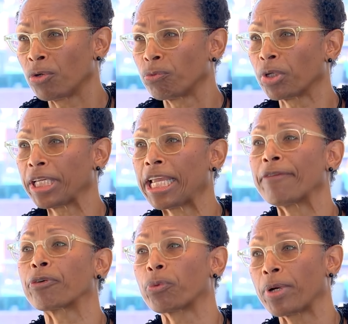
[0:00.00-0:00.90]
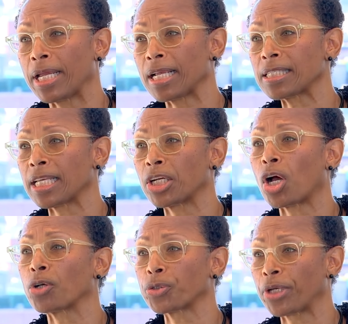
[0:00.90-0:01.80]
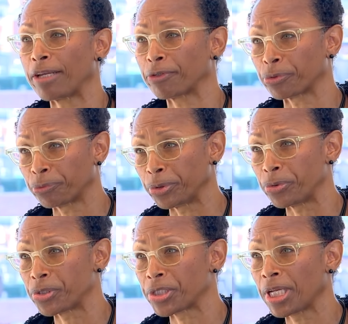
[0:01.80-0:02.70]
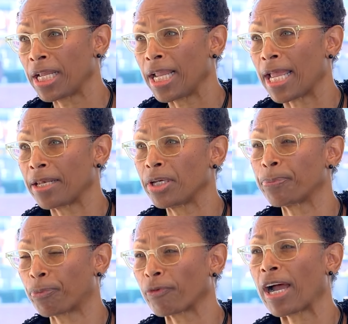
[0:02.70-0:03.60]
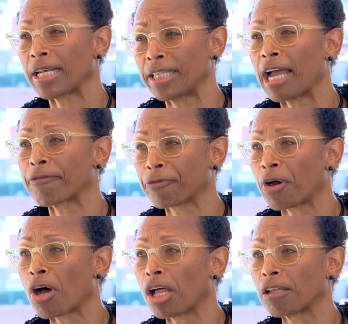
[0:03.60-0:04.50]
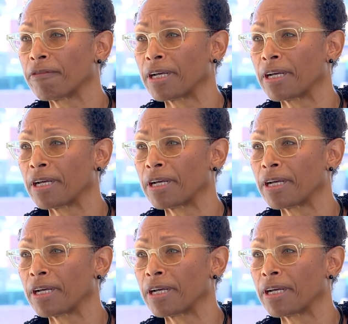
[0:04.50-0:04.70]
really gave her wings and it also gave her roots. And he provided that for all of